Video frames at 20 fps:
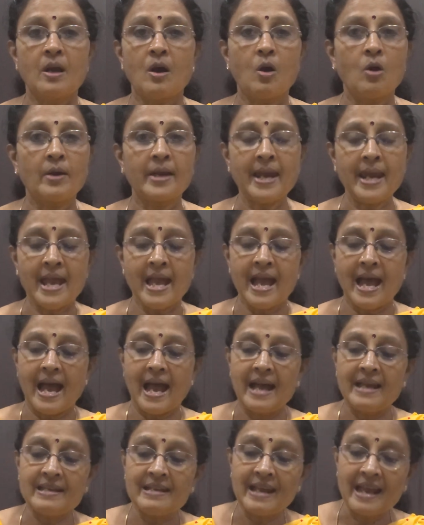okay,
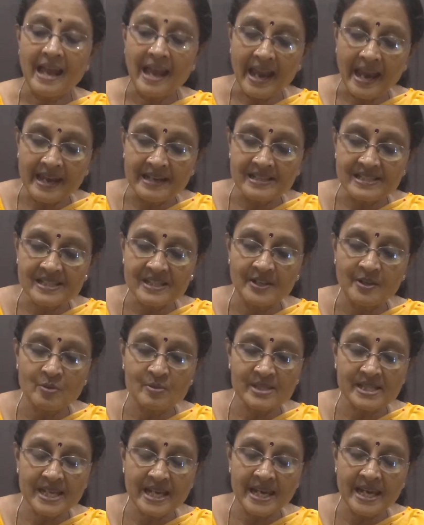and hence you
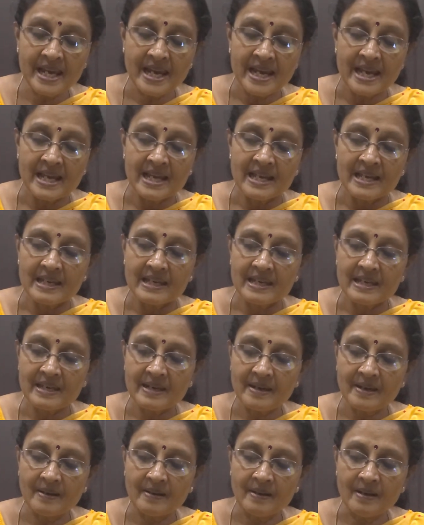see
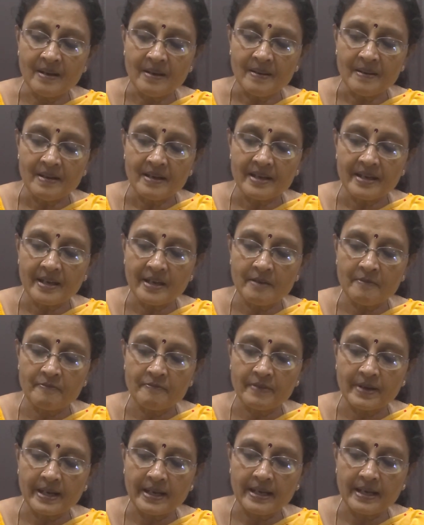here
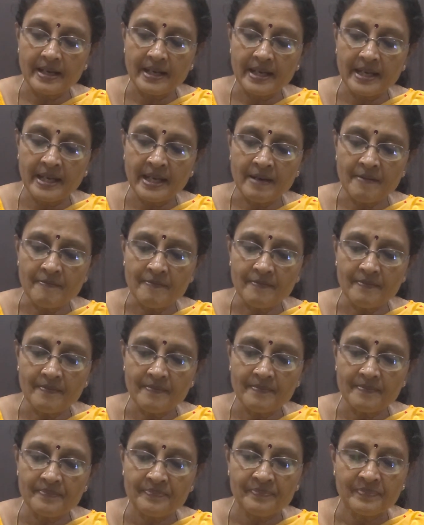if I leave,
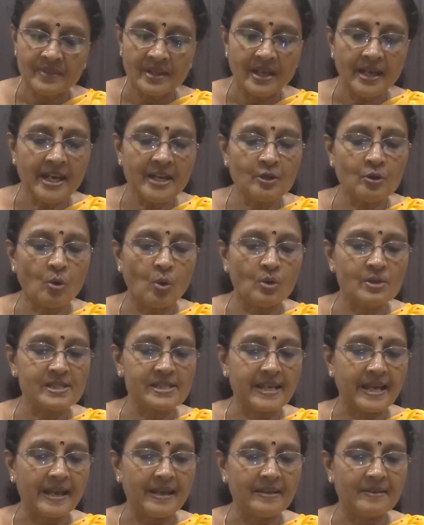it goes
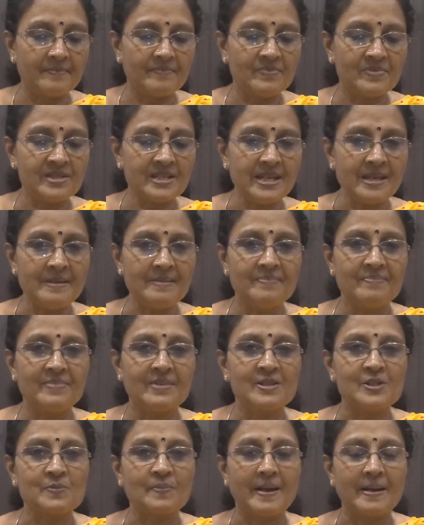there, see
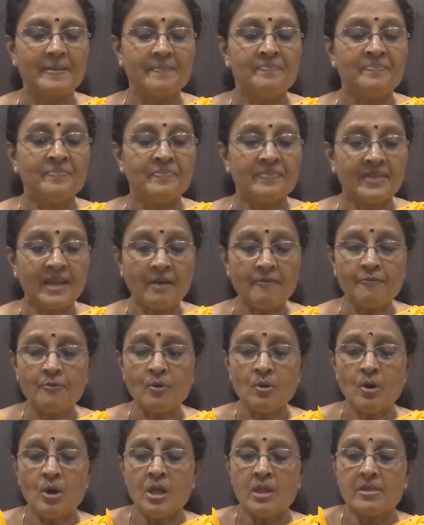this one.
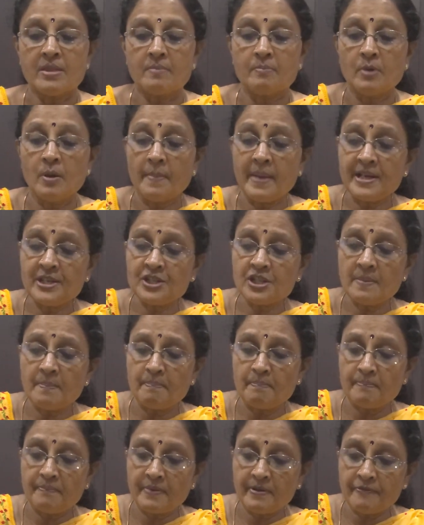Therefore the momentum
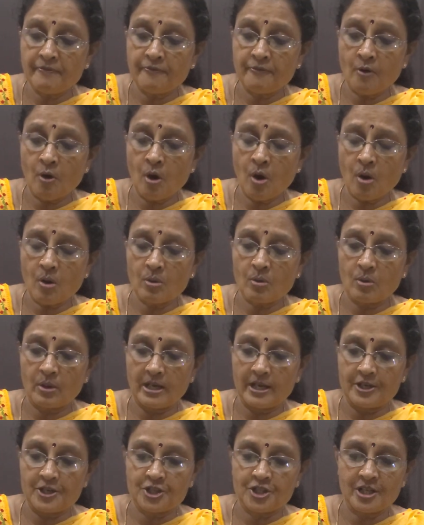before
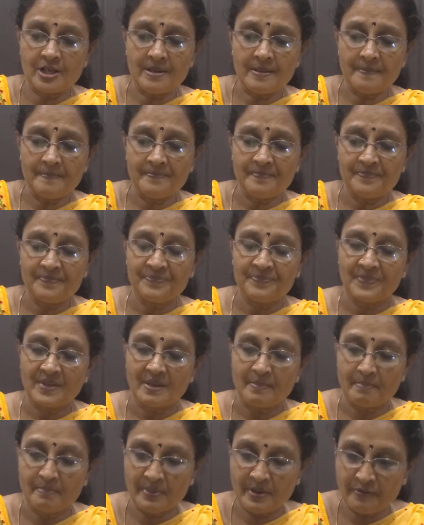collision
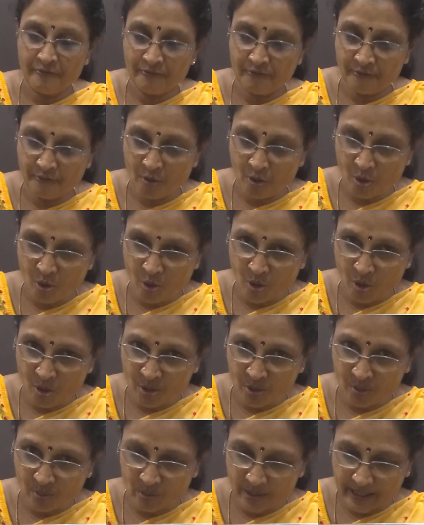
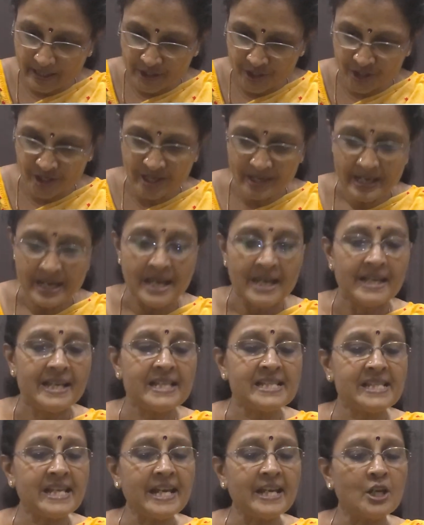
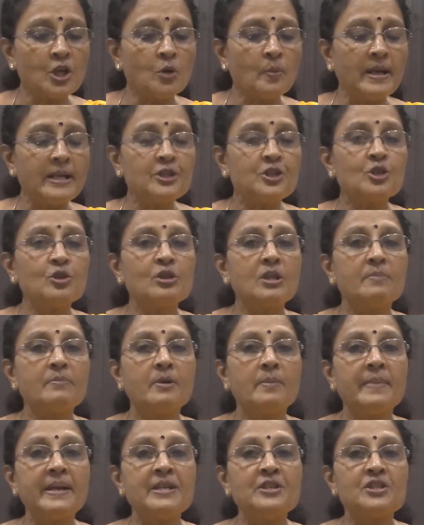is equal to the
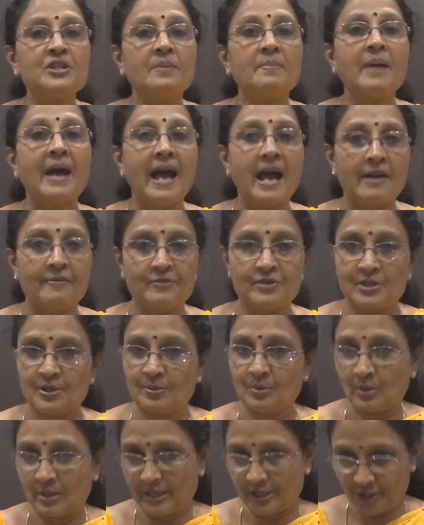momentum after
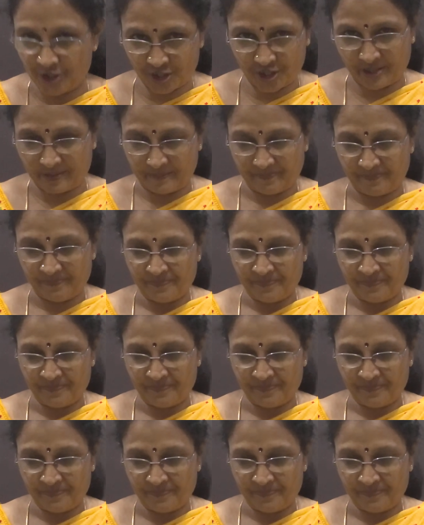collision,